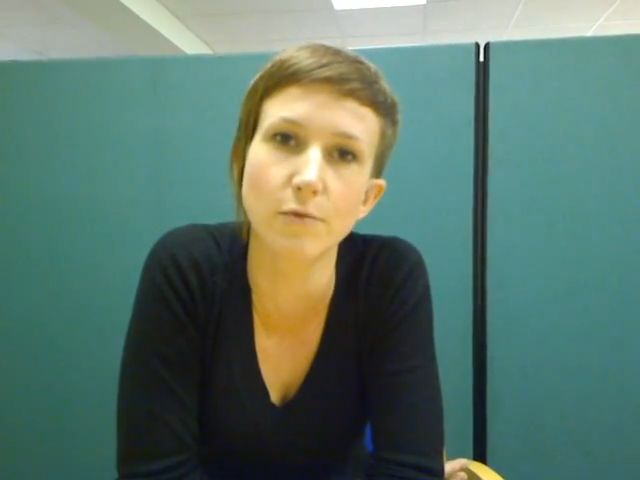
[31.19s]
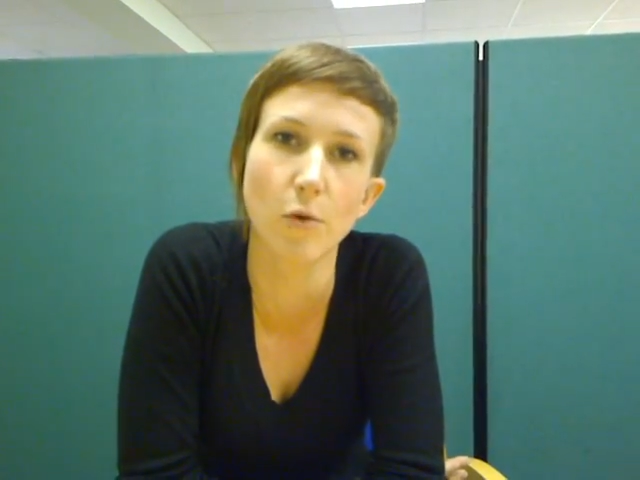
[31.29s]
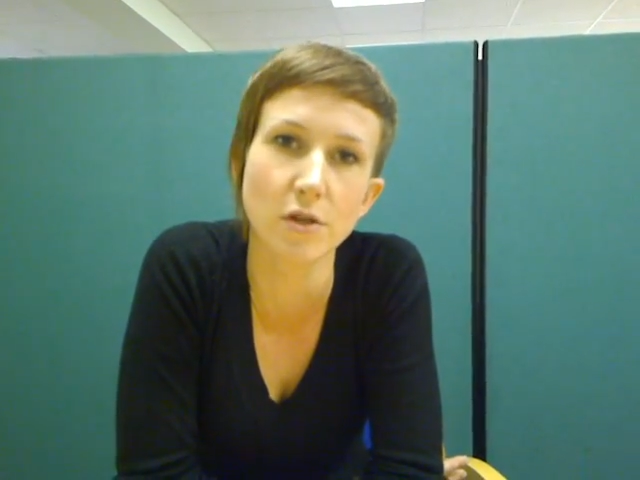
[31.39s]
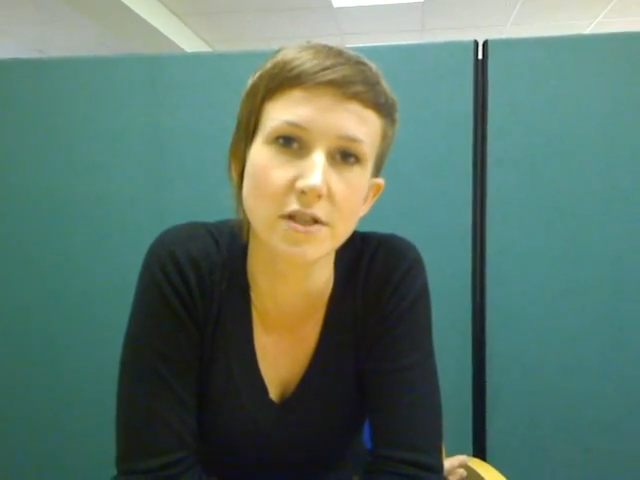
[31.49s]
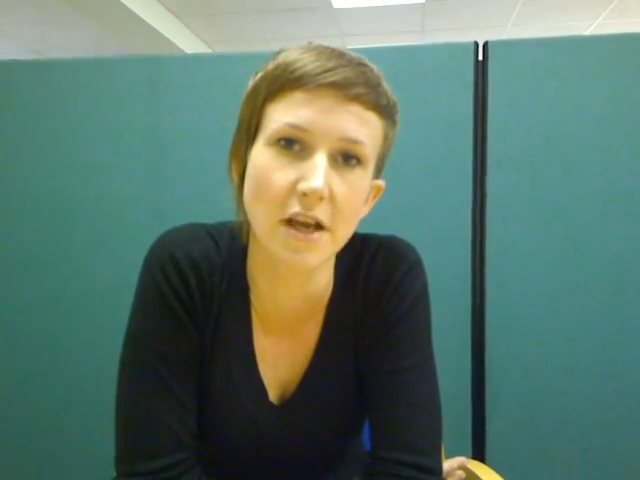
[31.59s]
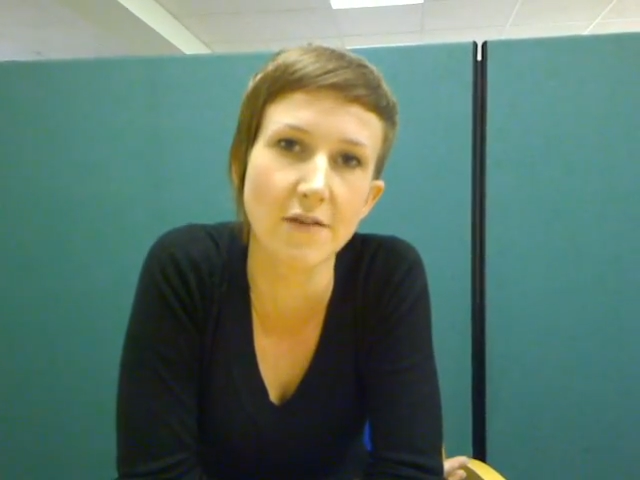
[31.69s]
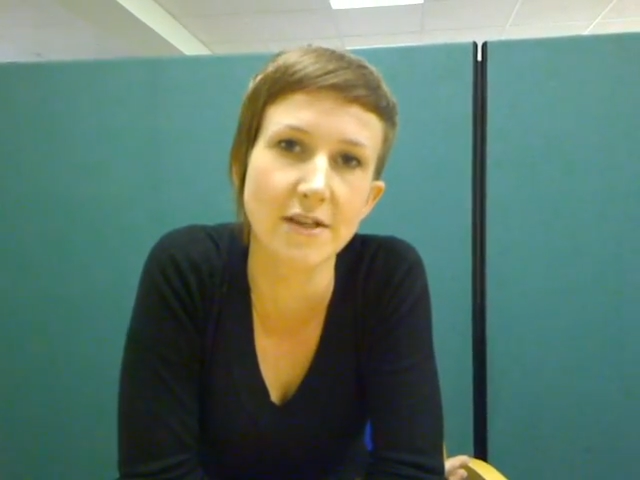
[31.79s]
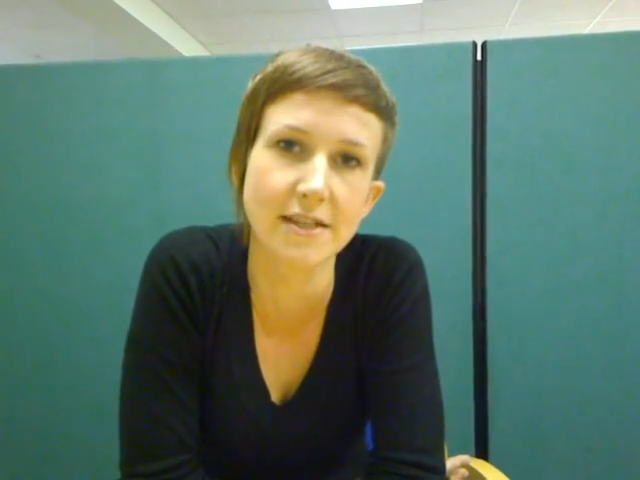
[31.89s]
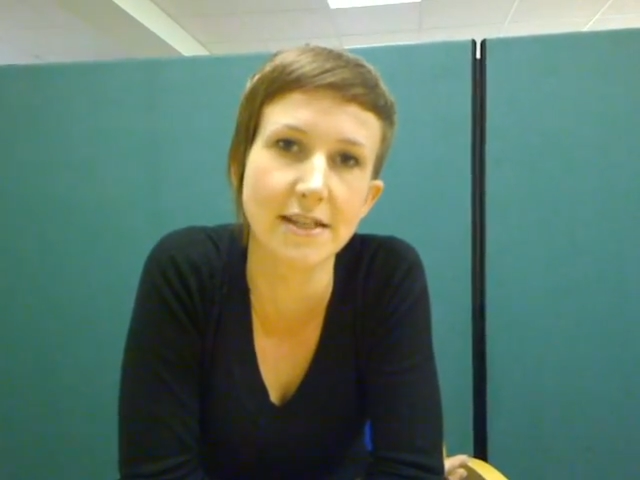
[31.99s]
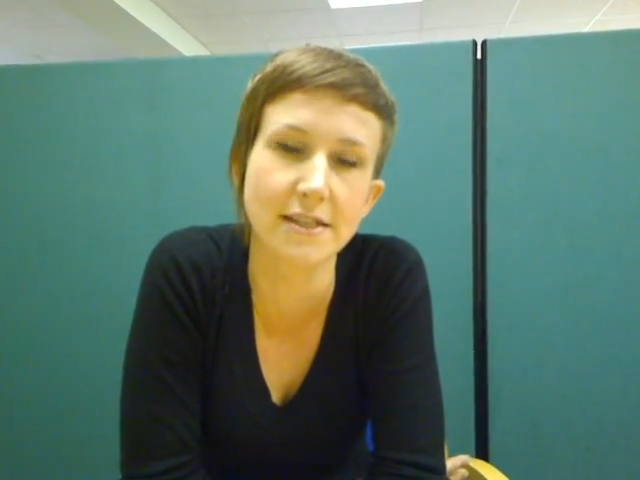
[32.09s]
what
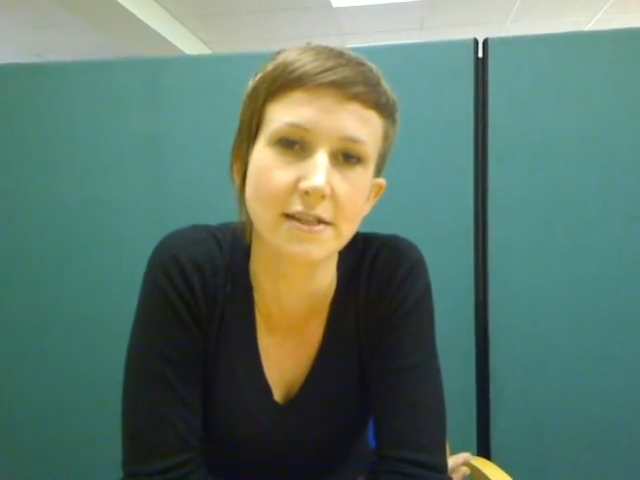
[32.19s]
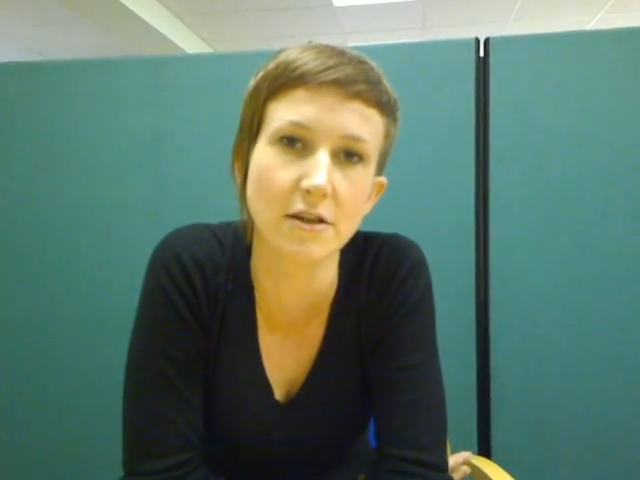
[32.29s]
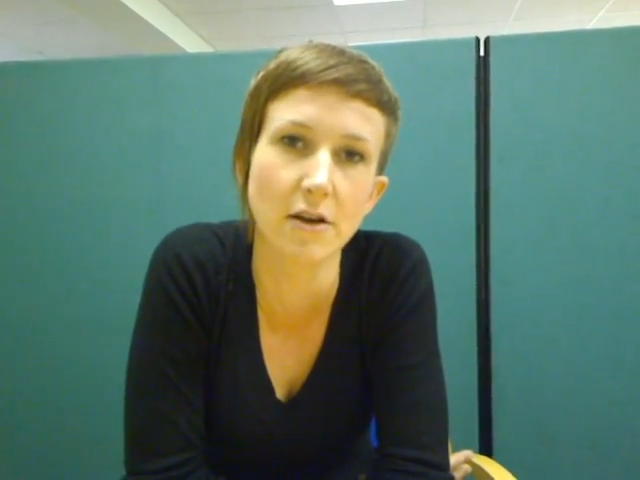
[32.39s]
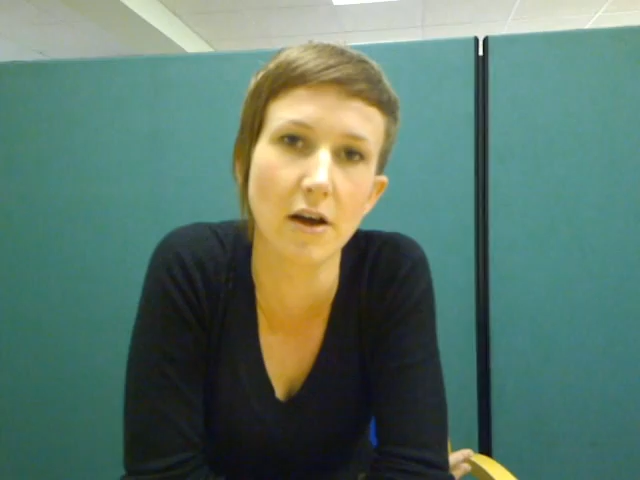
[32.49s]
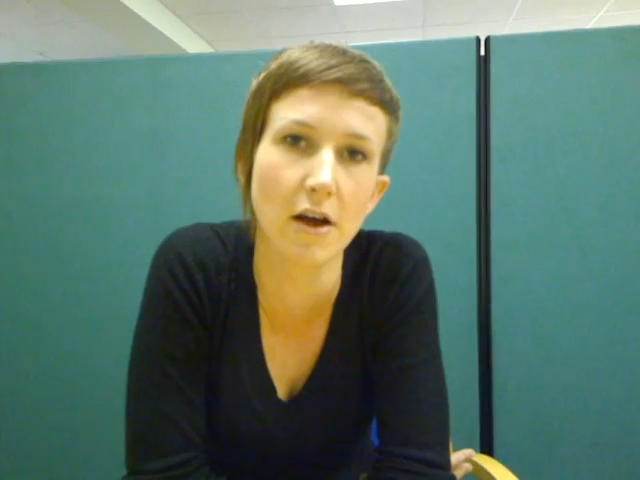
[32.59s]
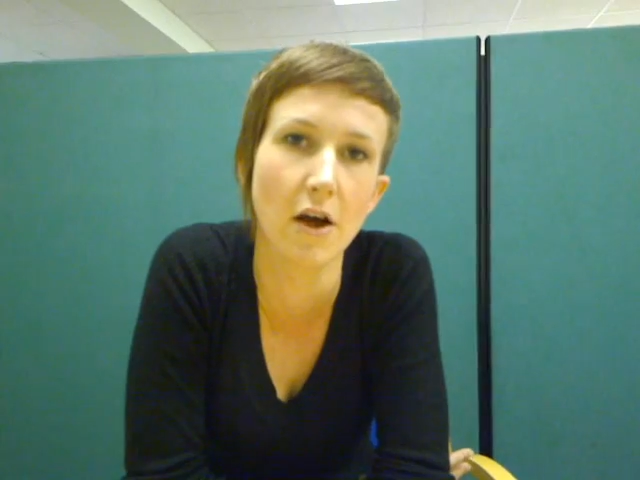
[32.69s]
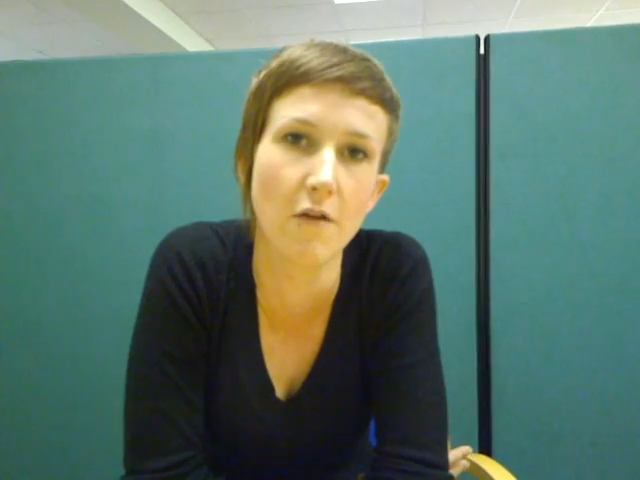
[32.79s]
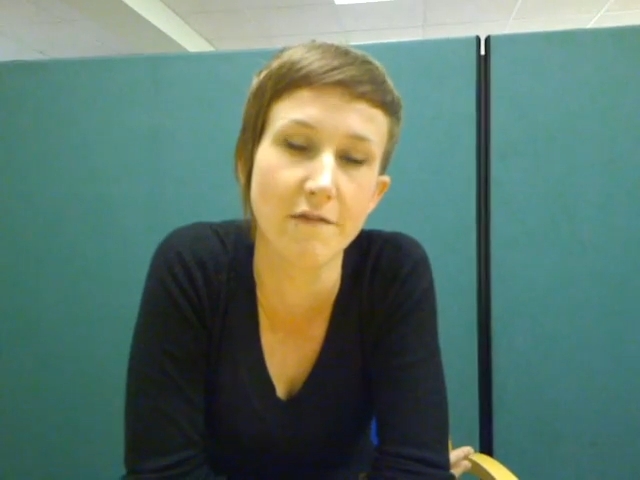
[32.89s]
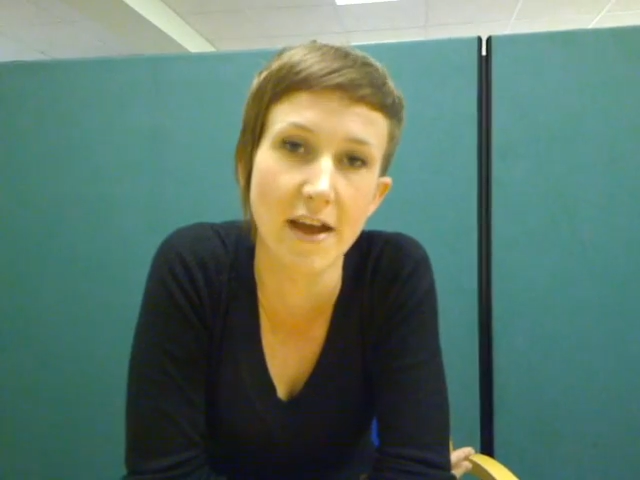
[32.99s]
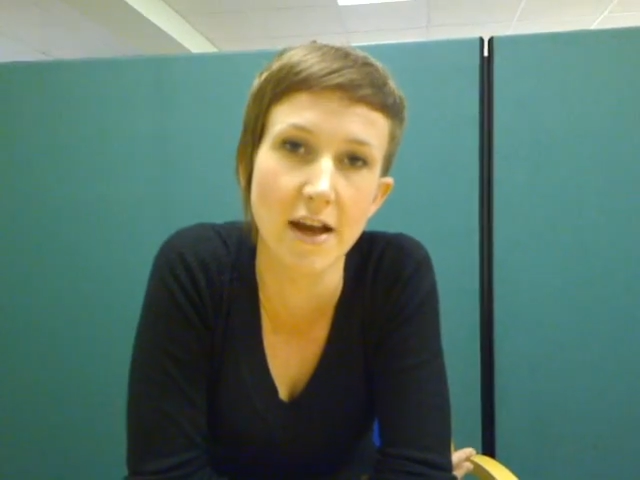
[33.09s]
services
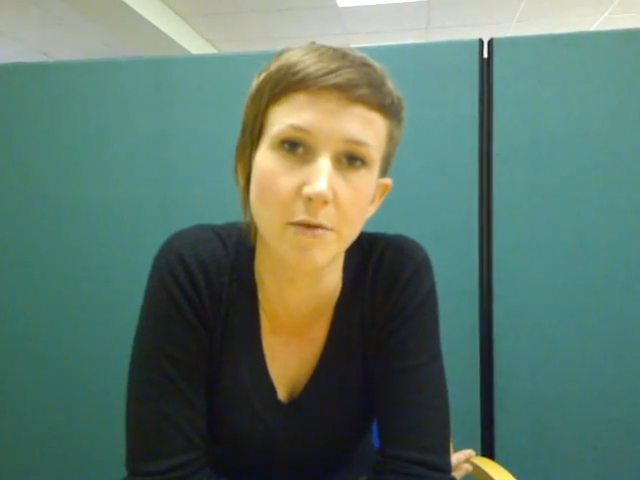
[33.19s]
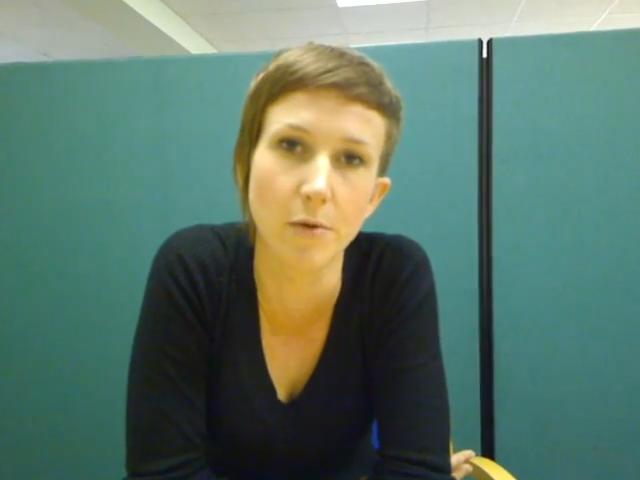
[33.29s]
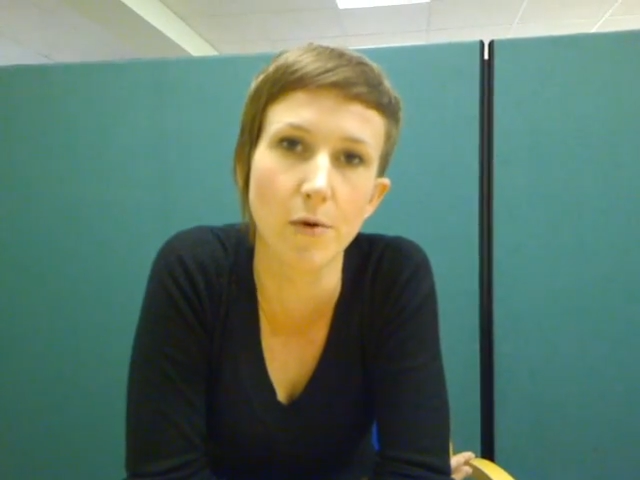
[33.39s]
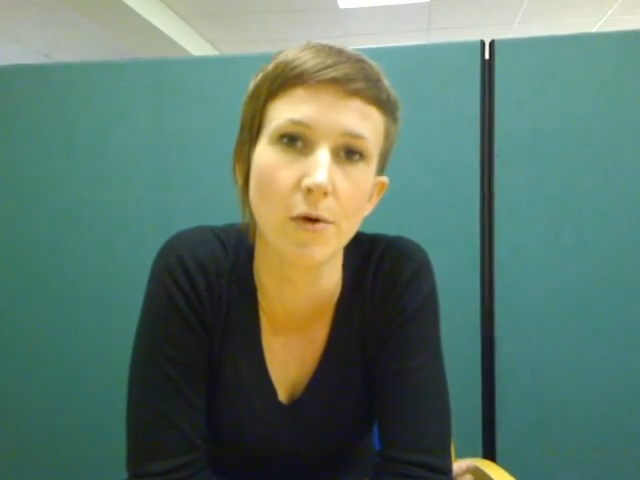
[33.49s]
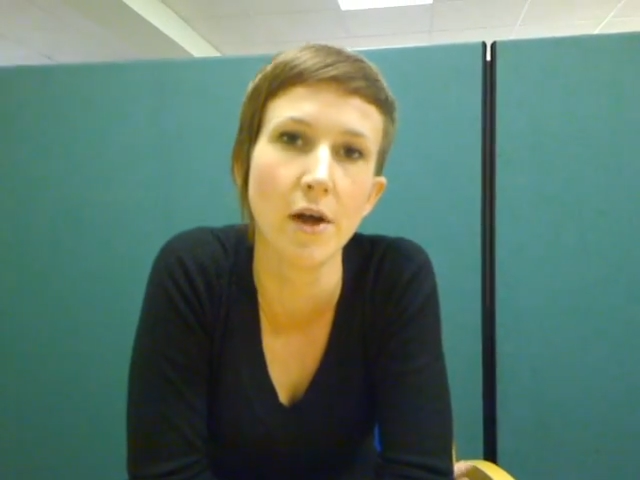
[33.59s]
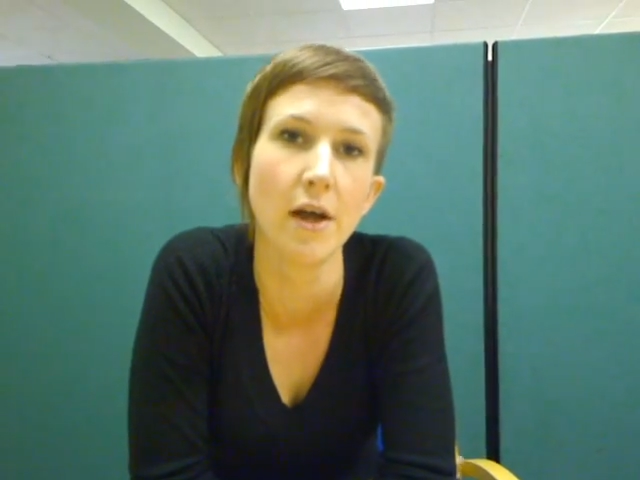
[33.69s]
are available,